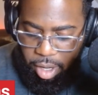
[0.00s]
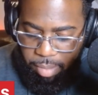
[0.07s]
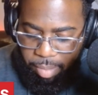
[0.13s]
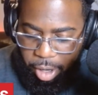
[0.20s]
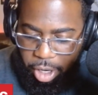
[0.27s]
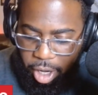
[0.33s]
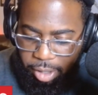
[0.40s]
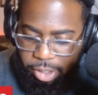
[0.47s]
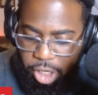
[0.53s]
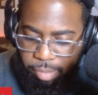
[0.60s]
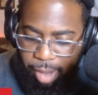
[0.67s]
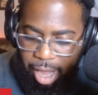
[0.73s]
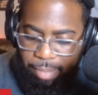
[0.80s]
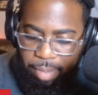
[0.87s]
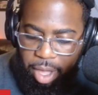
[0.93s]
but it also
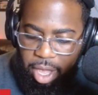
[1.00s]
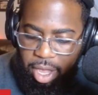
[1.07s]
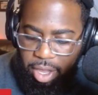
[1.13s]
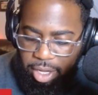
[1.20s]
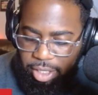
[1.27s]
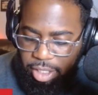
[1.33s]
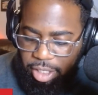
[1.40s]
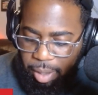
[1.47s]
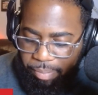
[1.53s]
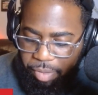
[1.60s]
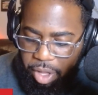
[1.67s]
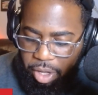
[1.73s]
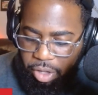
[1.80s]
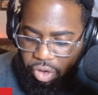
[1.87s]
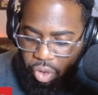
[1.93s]
might be
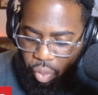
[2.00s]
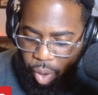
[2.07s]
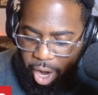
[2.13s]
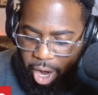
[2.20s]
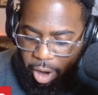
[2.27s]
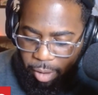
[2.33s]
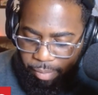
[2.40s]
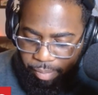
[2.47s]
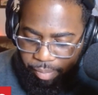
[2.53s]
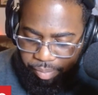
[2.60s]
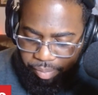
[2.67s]
something to where